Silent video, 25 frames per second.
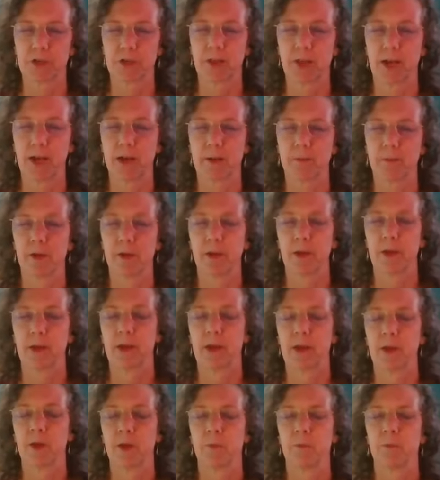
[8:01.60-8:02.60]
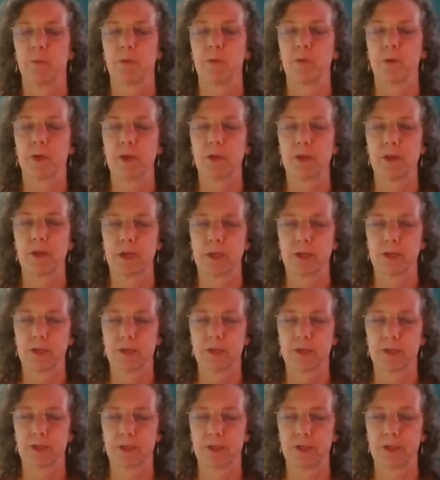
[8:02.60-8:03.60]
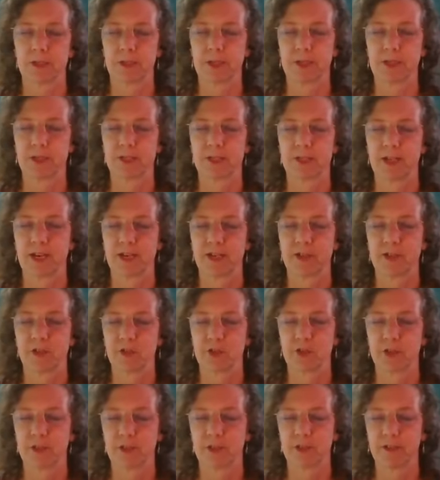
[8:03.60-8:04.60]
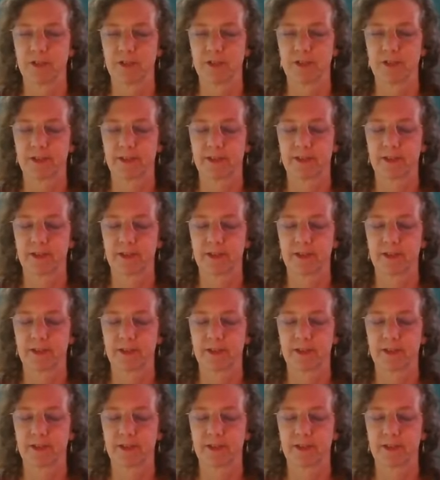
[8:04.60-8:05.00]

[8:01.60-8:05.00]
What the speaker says: to that breathing into the sensation,